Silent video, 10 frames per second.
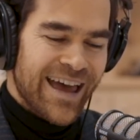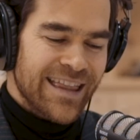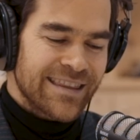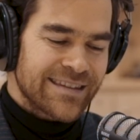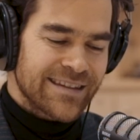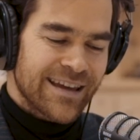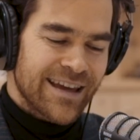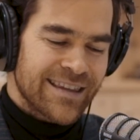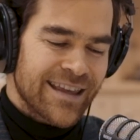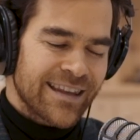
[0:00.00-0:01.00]

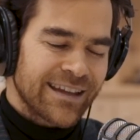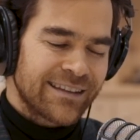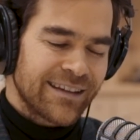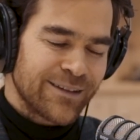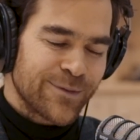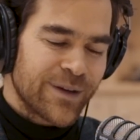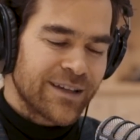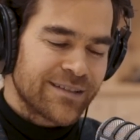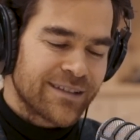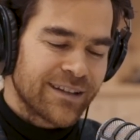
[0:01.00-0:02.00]
And I think the
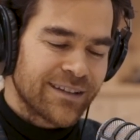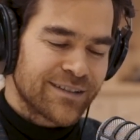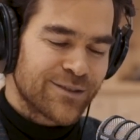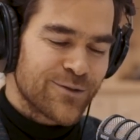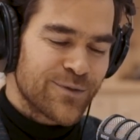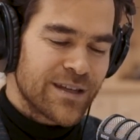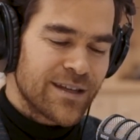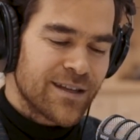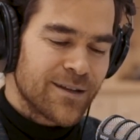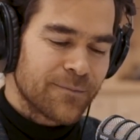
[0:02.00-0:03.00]
biggest thing is,
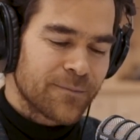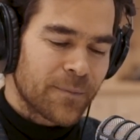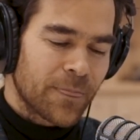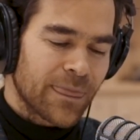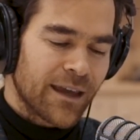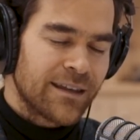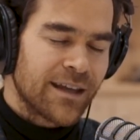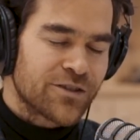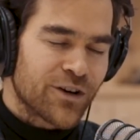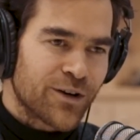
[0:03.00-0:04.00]
in
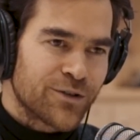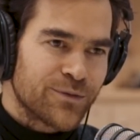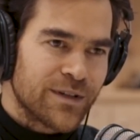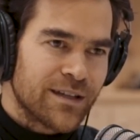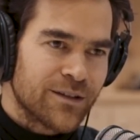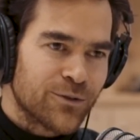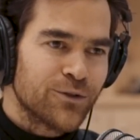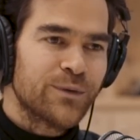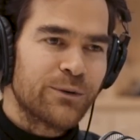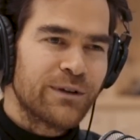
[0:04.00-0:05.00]
HR, who
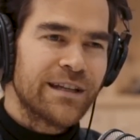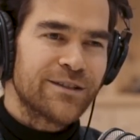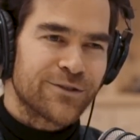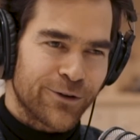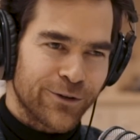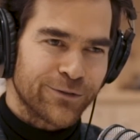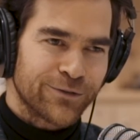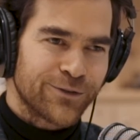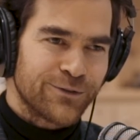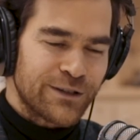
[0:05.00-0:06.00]
do we really serve?
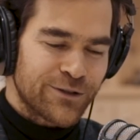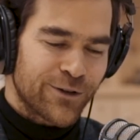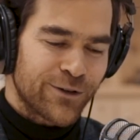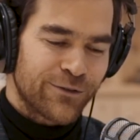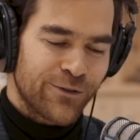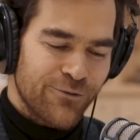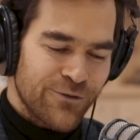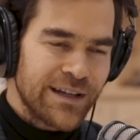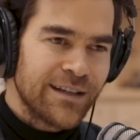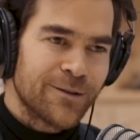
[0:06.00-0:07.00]
Do we serve
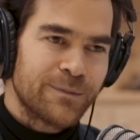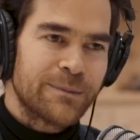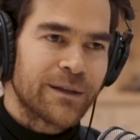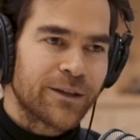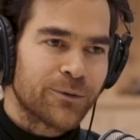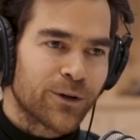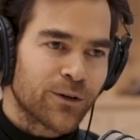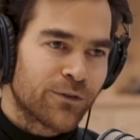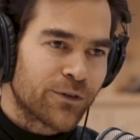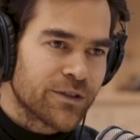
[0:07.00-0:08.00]
really the people in the
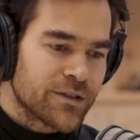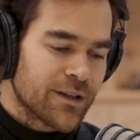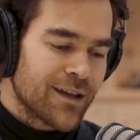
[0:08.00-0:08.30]
workforce?